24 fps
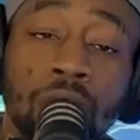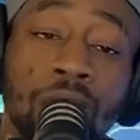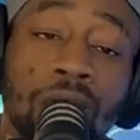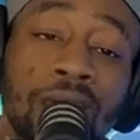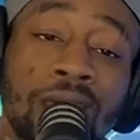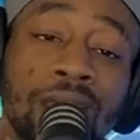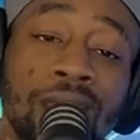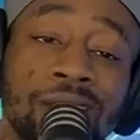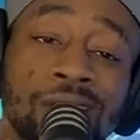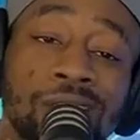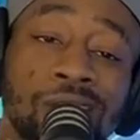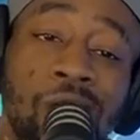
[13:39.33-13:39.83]

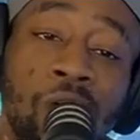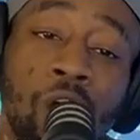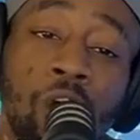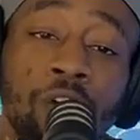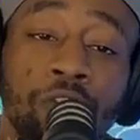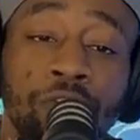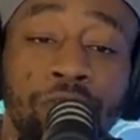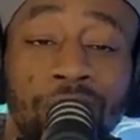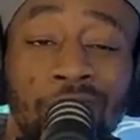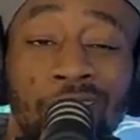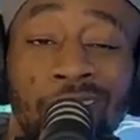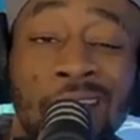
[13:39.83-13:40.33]
It is our
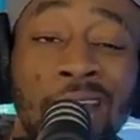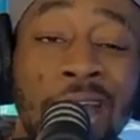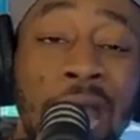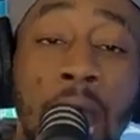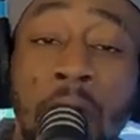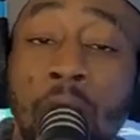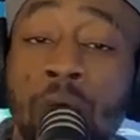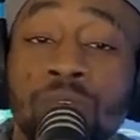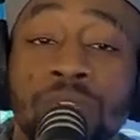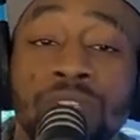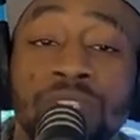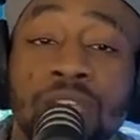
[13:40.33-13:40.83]
fault.
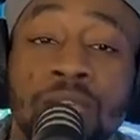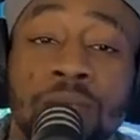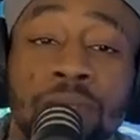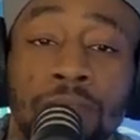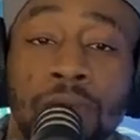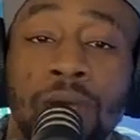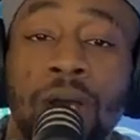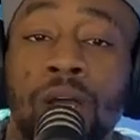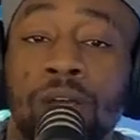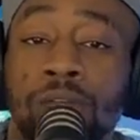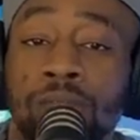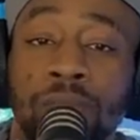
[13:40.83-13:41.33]
I wouldn't say
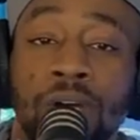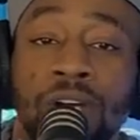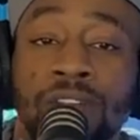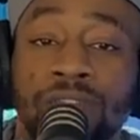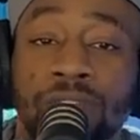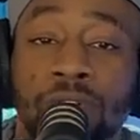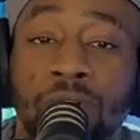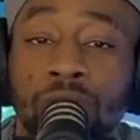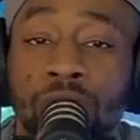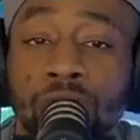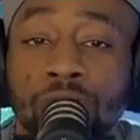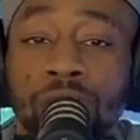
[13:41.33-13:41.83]
my
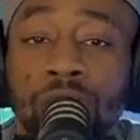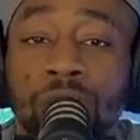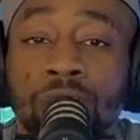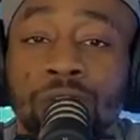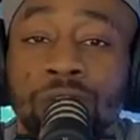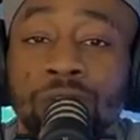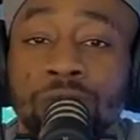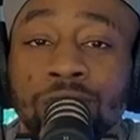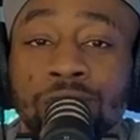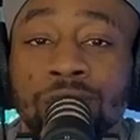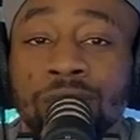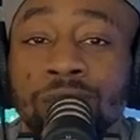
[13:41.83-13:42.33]
fault
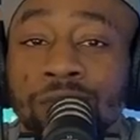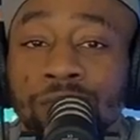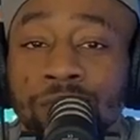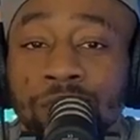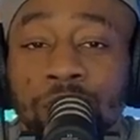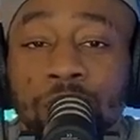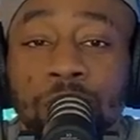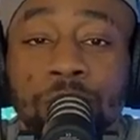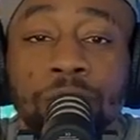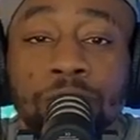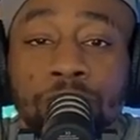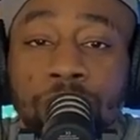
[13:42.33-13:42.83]

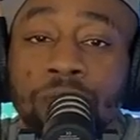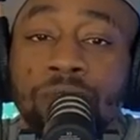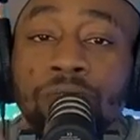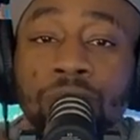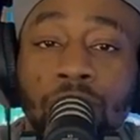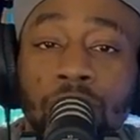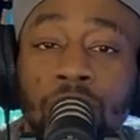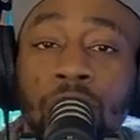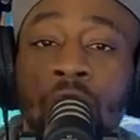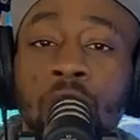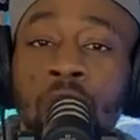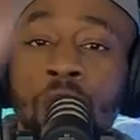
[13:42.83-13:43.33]

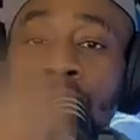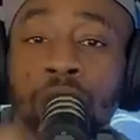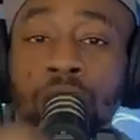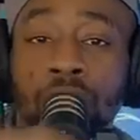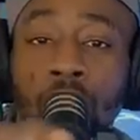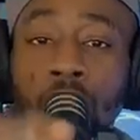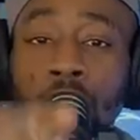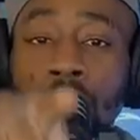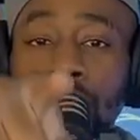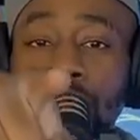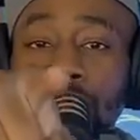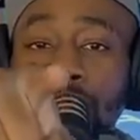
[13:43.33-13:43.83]
specifically.
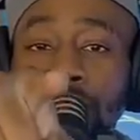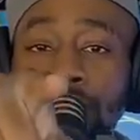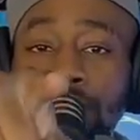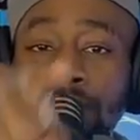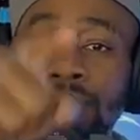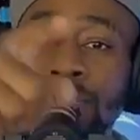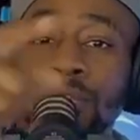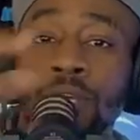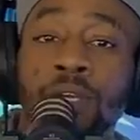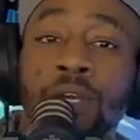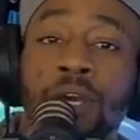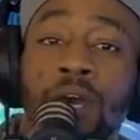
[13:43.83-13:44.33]
Y'all
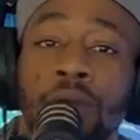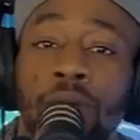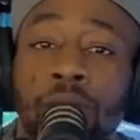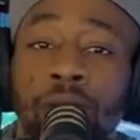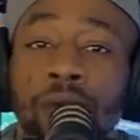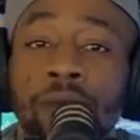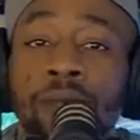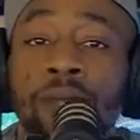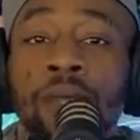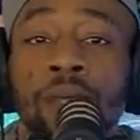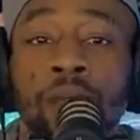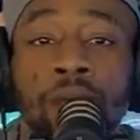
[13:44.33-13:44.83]
niggas, all
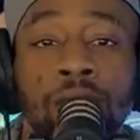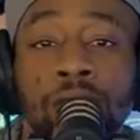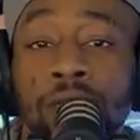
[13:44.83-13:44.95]
right?